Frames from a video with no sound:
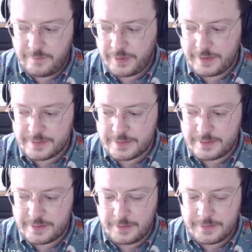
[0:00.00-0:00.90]
but
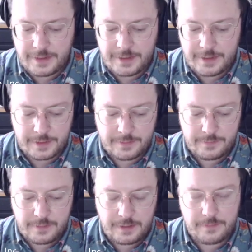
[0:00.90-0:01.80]
I'd say he's like
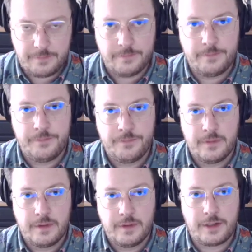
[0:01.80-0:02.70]

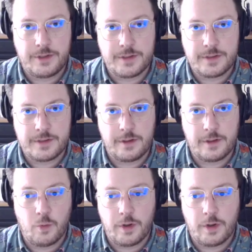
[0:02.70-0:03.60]
anxious or like
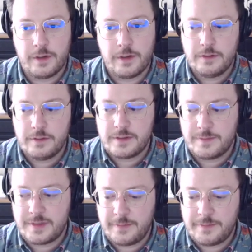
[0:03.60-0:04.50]
worried
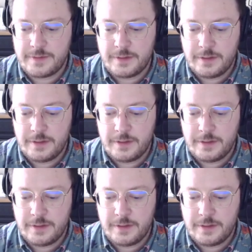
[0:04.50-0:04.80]
sometimes,